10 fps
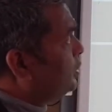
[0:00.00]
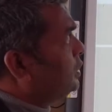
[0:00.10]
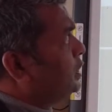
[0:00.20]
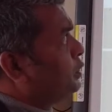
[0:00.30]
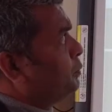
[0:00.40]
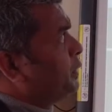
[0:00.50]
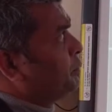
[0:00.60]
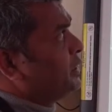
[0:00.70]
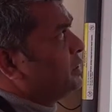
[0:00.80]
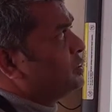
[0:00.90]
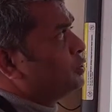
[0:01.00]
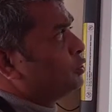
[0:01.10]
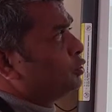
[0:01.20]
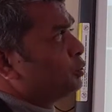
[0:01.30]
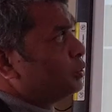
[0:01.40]
early human beings
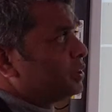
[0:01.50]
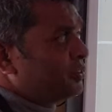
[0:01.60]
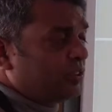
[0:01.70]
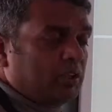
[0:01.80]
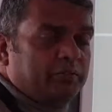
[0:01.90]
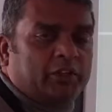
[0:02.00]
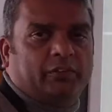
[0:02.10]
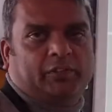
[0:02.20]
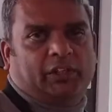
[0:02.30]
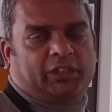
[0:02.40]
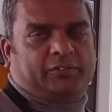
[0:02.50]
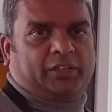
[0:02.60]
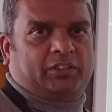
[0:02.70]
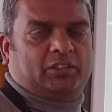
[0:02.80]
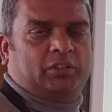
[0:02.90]
through the discovery of
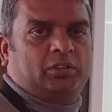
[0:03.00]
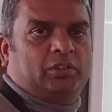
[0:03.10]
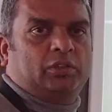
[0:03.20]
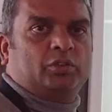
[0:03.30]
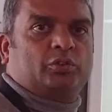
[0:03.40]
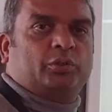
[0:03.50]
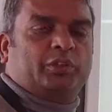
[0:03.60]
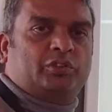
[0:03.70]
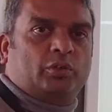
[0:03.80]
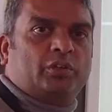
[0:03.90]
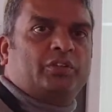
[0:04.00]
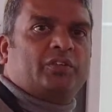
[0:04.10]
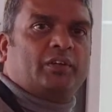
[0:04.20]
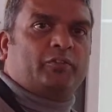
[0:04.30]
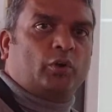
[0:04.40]
artifacts. So historians
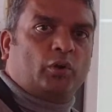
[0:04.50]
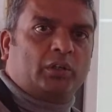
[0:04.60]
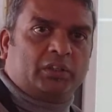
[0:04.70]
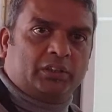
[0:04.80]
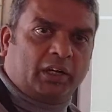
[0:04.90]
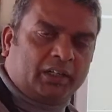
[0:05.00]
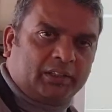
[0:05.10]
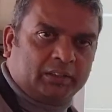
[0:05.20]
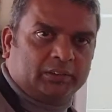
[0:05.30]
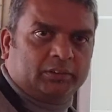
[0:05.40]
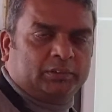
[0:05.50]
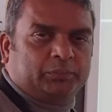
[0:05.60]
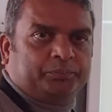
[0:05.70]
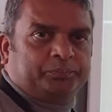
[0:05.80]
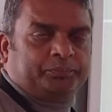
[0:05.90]
have gone, dug,
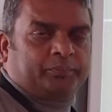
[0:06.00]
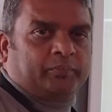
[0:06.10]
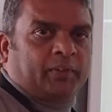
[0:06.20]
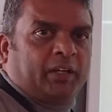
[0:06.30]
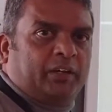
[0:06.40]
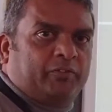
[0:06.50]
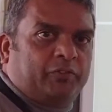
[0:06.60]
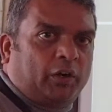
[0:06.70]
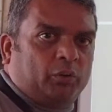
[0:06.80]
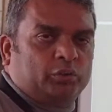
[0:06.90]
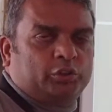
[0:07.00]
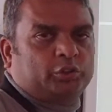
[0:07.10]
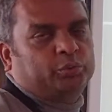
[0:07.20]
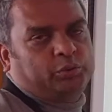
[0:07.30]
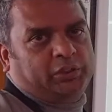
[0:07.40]
and found
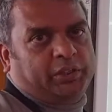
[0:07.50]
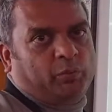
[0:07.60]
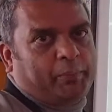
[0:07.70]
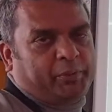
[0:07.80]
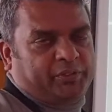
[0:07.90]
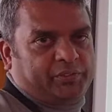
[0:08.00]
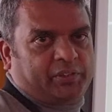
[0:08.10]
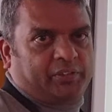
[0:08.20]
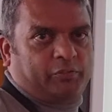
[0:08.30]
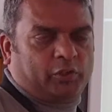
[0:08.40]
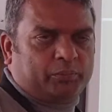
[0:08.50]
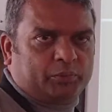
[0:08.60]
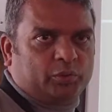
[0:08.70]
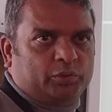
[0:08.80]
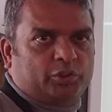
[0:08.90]
tools and weapons. And from
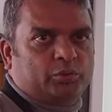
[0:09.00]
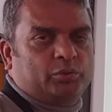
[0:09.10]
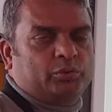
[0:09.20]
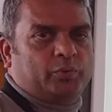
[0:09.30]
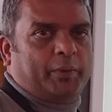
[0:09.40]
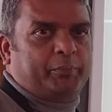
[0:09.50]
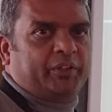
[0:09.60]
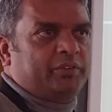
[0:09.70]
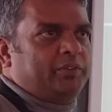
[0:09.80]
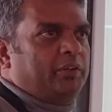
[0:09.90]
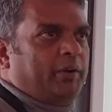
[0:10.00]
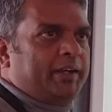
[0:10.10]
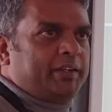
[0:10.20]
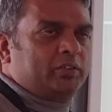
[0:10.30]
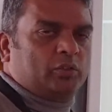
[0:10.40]
those tools, weapons, the
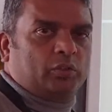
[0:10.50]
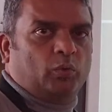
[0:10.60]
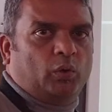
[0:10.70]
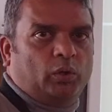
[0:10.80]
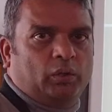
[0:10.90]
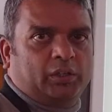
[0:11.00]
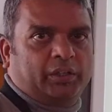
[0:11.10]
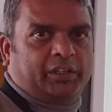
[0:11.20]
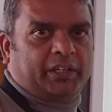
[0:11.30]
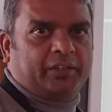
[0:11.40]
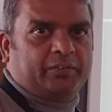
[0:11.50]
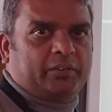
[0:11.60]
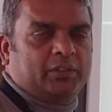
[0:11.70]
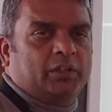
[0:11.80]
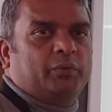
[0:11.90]
writings on the wall, the caves,
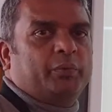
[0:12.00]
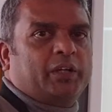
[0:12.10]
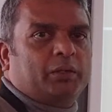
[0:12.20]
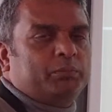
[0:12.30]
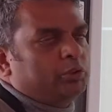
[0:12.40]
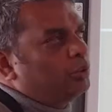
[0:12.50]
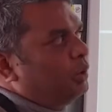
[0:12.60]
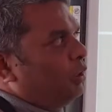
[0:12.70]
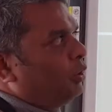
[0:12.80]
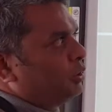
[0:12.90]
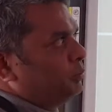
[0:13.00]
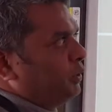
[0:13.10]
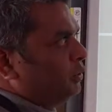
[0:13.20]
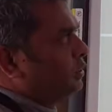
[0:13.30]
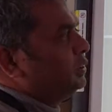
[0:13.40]
we come to know a lot
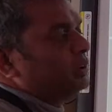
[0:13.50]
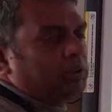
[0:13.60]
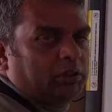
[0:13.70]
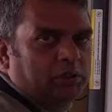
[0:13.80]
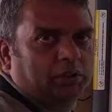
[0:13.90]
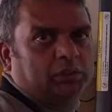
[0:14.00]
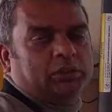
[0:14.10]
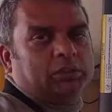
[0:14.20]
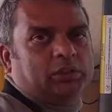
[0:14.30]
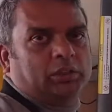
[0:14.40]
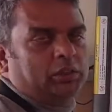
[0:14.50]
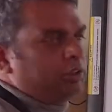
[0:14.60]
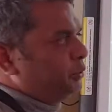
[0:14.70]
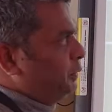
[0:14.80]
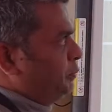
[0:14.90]
about early
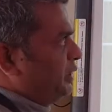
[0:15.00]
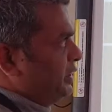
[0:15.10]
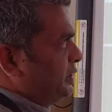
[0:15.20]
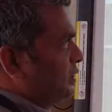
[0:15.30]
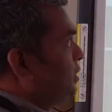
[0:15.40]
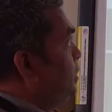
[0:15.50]
human beings,